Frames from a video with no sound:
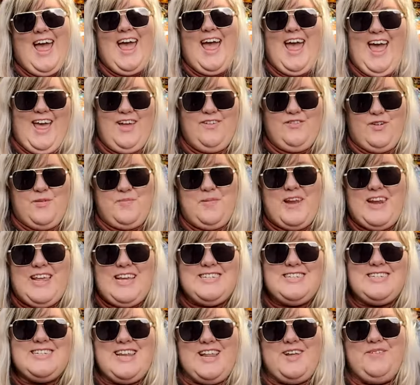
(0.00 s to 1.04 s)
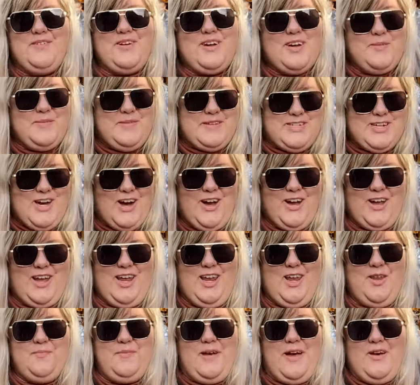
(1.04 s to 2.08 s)
Hey everybody, today we're going to be
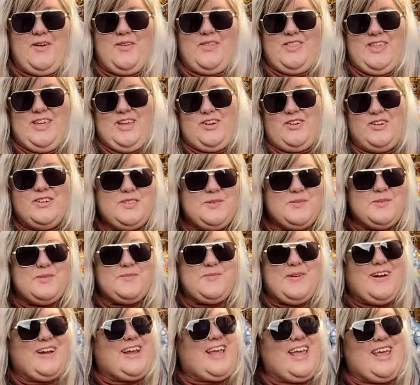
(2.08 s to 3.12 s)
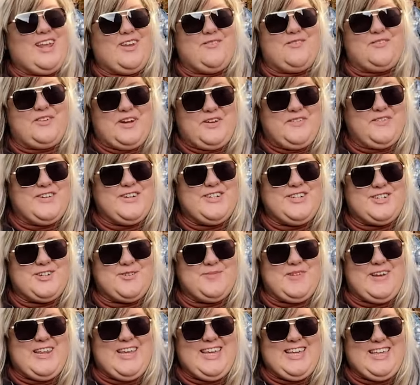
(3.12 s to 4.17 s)
talking about the Christmas market in Frankfurt,
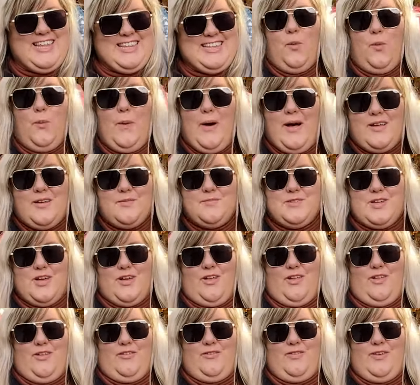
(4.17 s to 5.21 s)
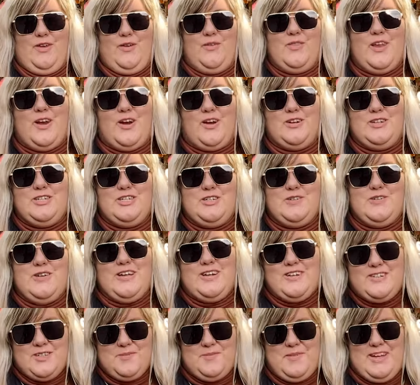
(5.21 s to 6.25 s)
Germany. Welcome to all of you that are new
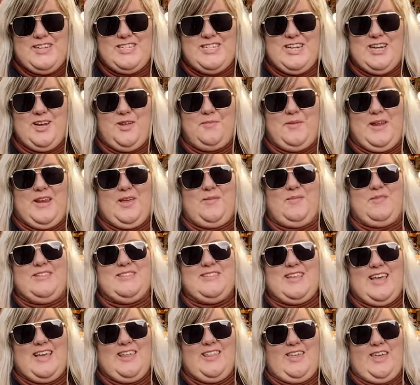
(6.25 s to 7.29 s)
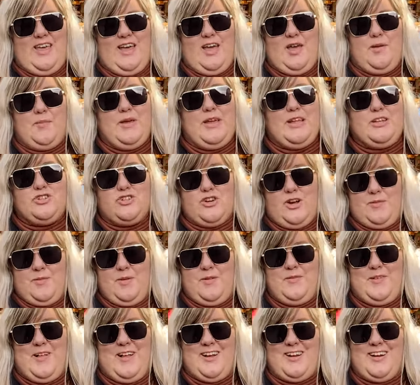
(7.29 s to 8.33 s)
here to my channel. My name is Haley, I am a
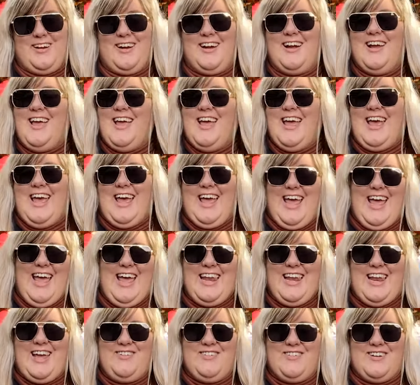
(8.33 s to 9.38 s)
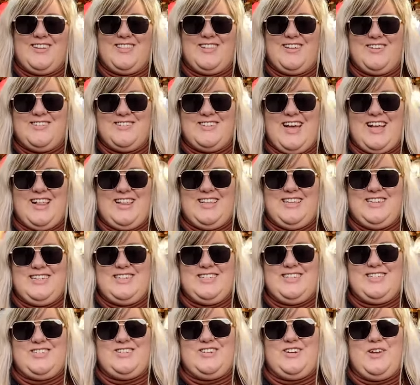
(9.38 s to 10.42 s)
travel vlogger and I work in the hotel
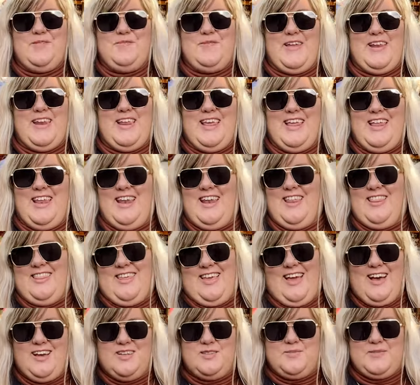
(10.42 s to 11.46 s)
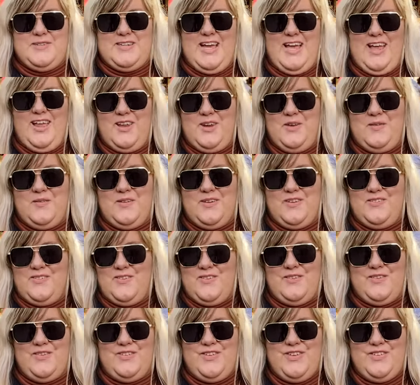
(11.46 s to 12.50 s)
industry, then in the hospitality world for
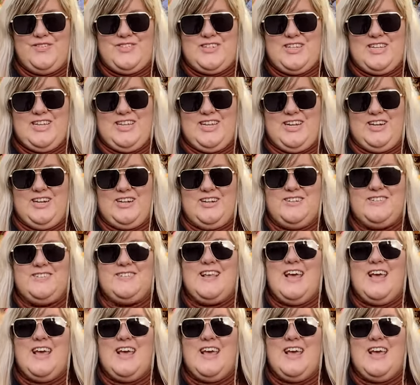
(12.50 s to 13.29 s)
over 15 years.